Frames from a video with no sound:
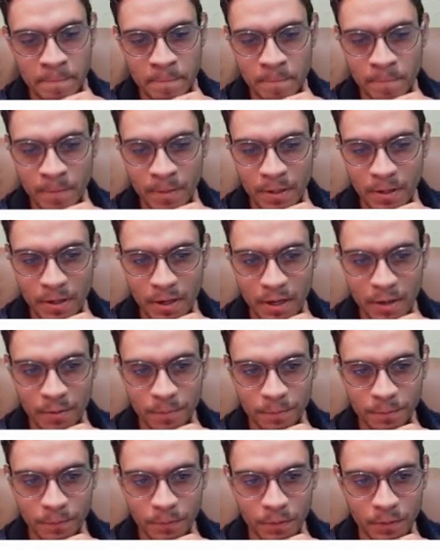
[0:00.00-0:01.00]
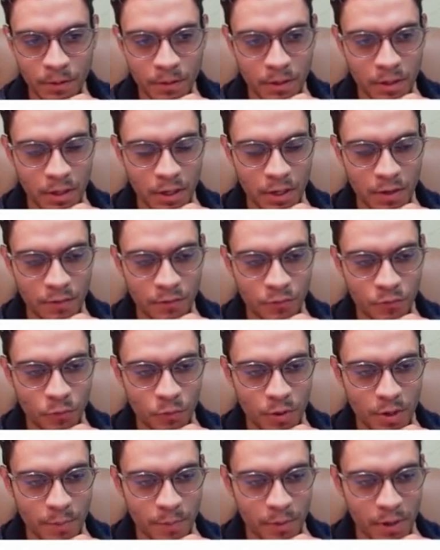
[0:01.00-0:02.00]
Now, if
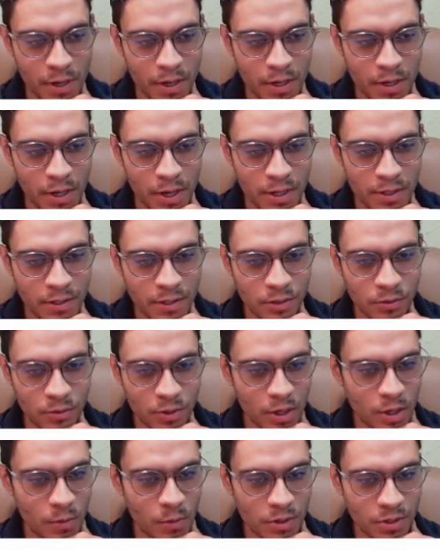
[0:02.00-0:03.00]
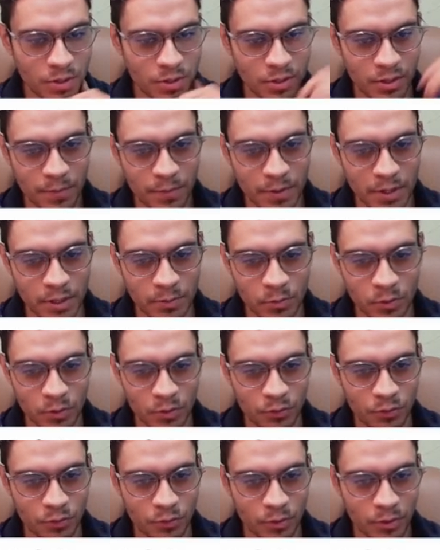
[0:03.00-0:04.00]
we play knight c3, which is the best
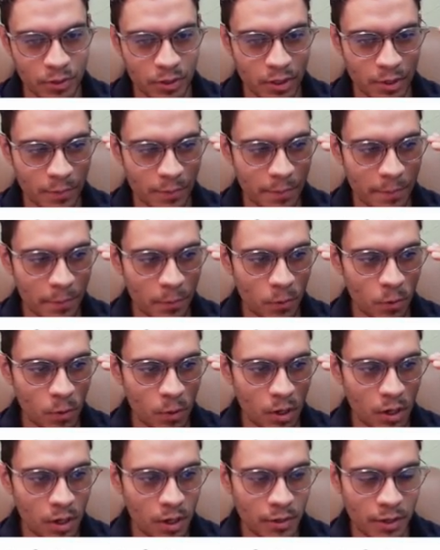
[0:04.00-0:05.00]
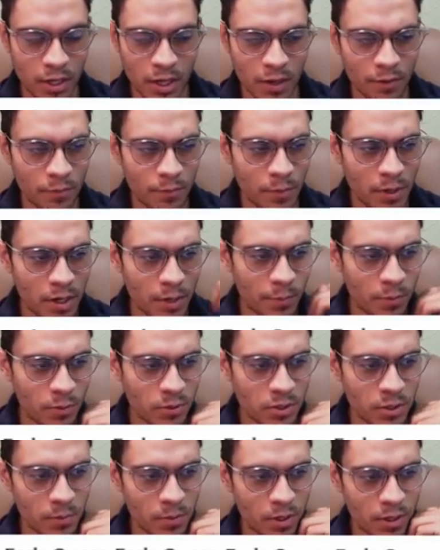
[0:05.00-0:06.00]
move, they have many
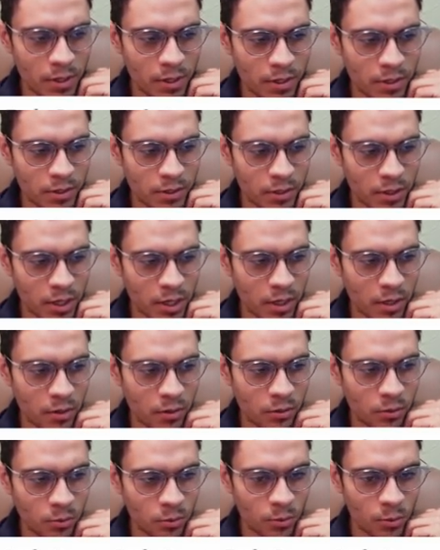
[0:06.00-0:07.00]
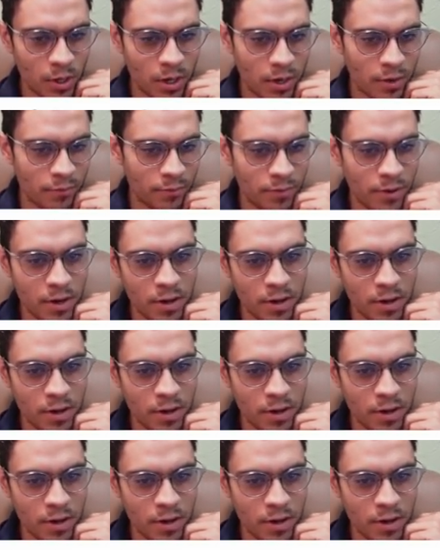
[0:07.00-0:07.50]
possibilities. They can go to a5,